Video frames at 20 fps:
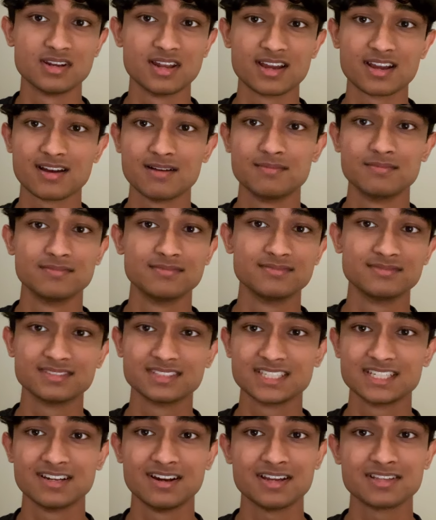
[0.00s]
Like
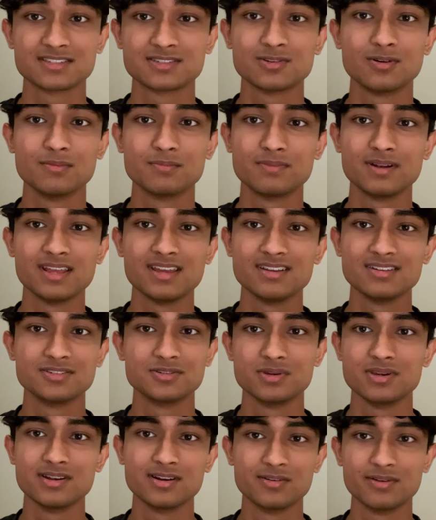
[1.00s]
I stopped
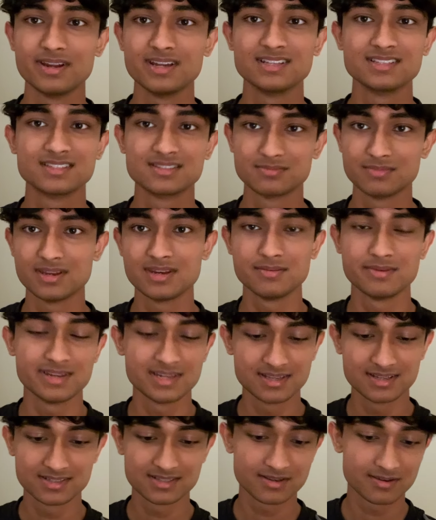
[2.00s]
doing grades many
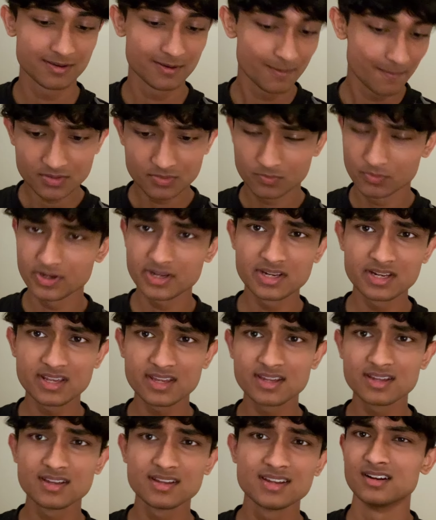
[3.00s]
years ago.
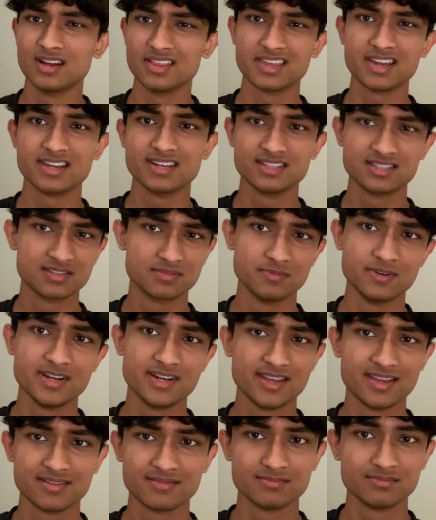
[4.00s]
Reading, I think I did some
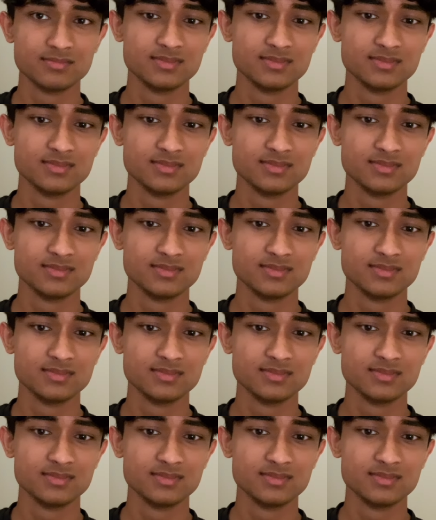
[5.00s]
reading.